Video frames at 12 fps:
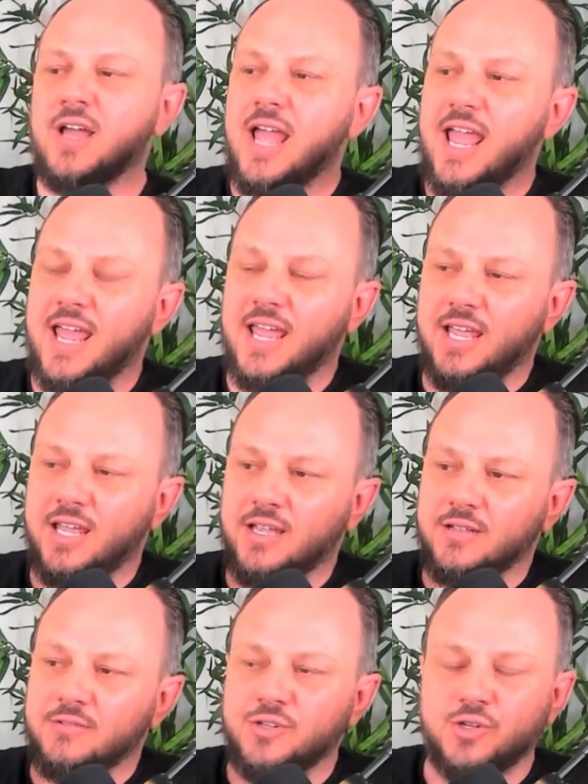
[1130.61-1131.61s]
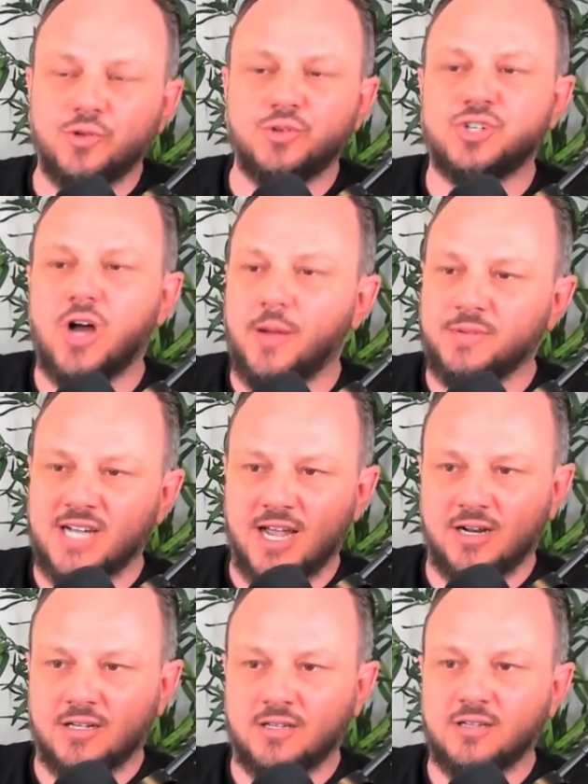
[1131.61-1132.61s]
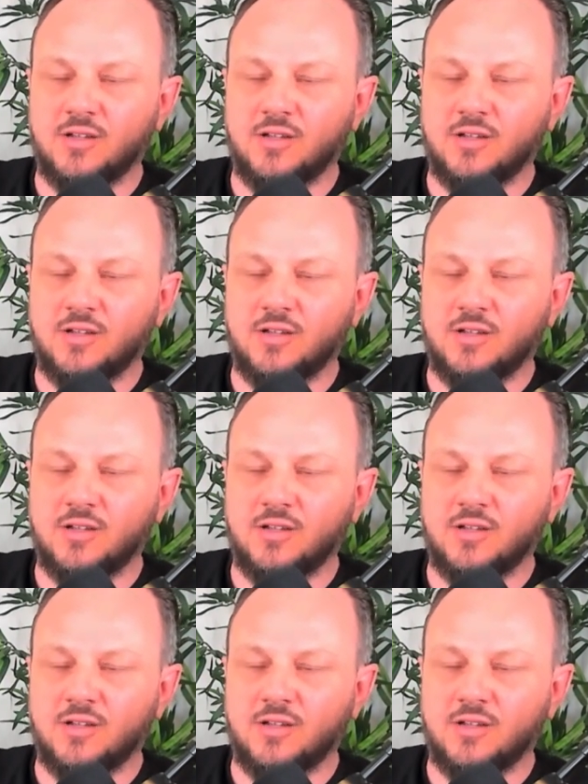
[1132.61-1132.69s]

a new job title